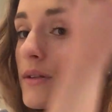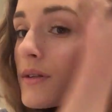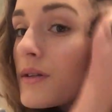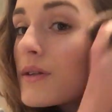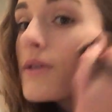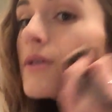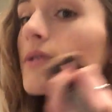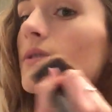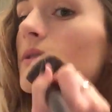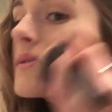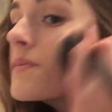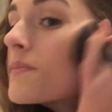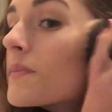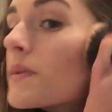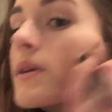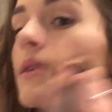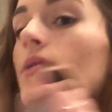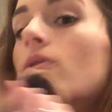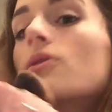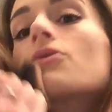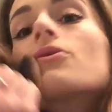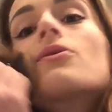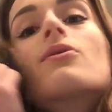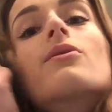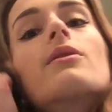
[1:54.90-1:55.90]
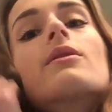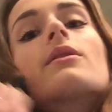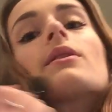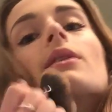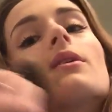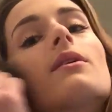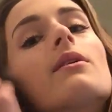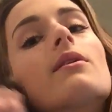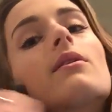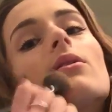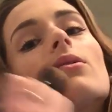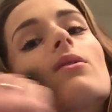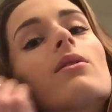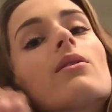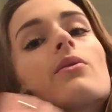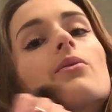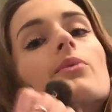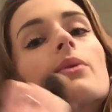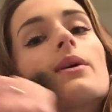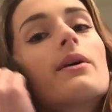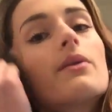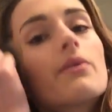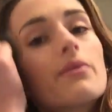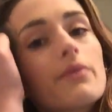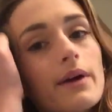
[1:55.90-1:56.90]
To just make sure to get all the
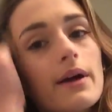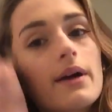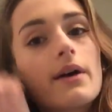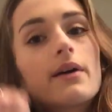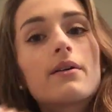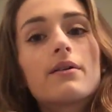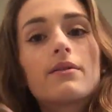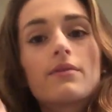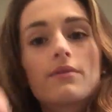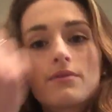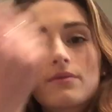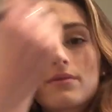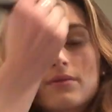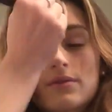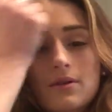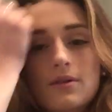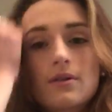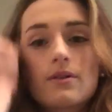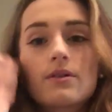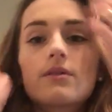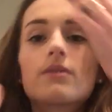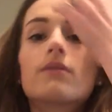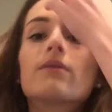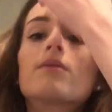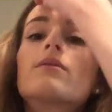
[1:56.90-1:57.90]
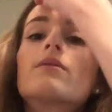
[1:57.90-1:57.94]
way around.